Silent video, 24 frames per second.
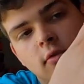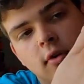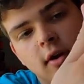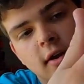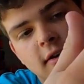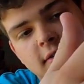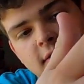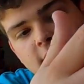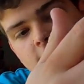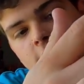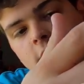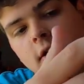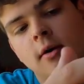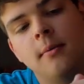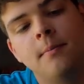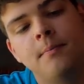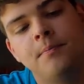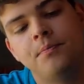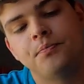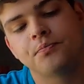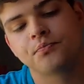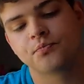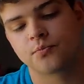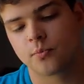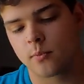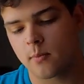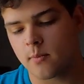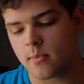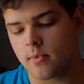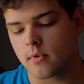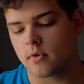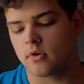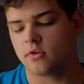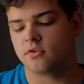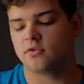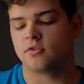right there.
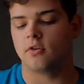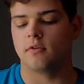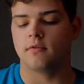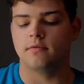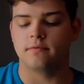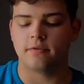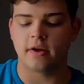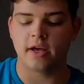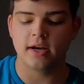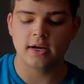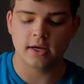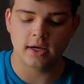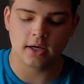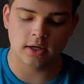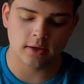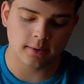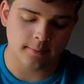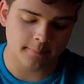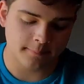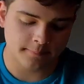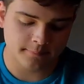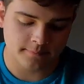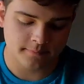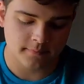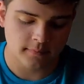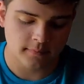So venting